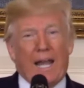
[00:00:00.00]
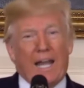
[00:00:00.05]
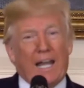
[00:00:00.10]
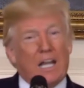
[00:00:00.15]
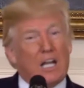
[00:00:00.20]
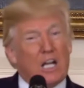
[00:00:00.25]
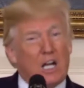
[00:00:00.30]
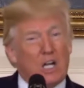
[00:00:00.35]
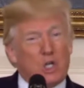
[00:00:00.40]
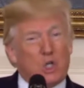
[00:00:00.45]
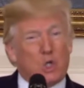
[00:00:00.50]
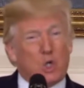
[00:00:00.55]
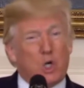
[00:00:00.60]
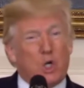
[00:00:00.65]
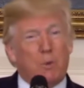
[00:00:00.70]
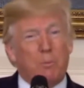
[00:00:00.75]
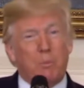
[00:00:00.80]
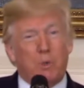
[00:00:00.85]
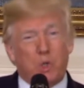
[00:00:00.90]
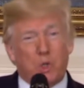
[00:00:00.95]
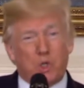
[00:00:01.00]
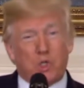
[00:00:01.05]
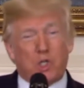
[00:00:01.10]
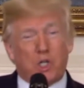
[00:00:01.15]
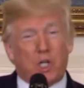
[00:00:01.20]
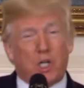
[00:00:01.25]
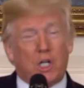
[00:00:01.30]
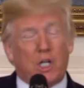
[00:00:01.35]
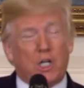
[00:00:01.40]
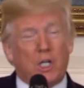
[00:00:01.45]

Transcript: a country music